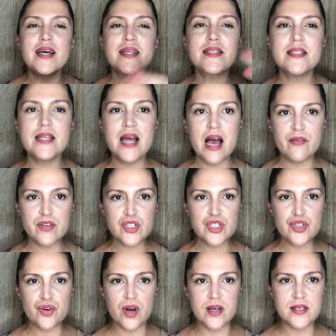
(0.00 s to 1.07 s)
It doesn't have a
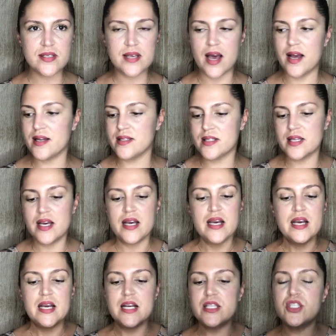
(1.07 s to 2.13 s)
strong scent.
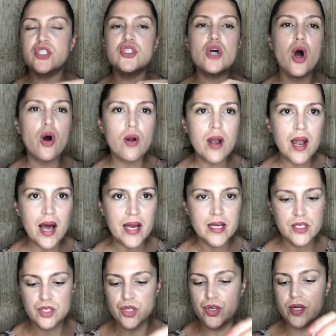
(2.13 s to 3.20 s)
It's so
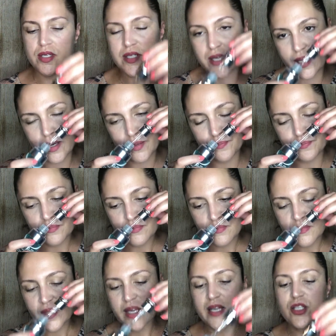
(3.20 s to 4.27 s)
light to your skin.
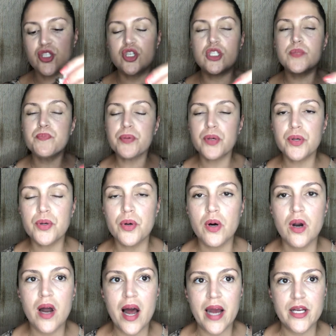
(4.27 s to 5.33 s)
It's just
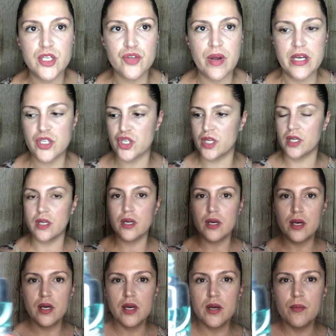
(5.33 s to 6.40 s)
pure hydration.
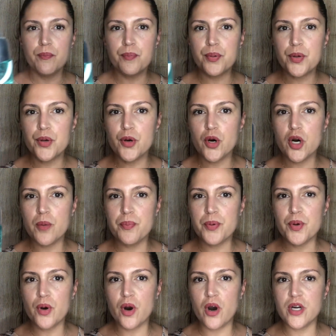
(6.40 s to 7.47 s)
Pure,
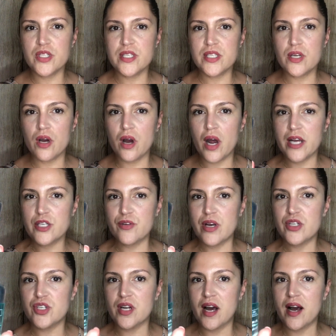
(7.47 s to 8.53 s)
pure
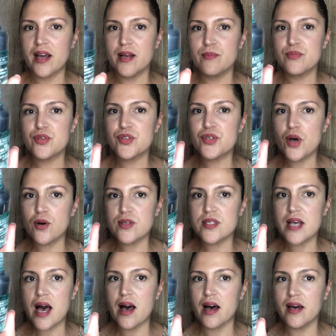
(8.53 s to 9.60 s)
hydration. I so
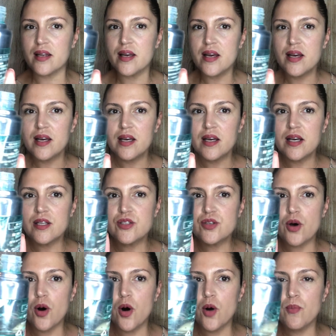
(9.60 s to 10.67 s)
sad. It's
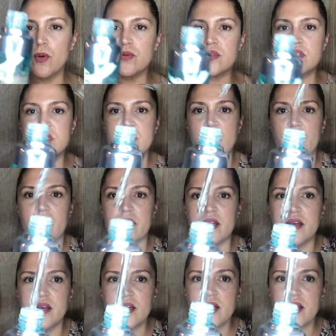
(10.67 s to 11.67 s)
almost done.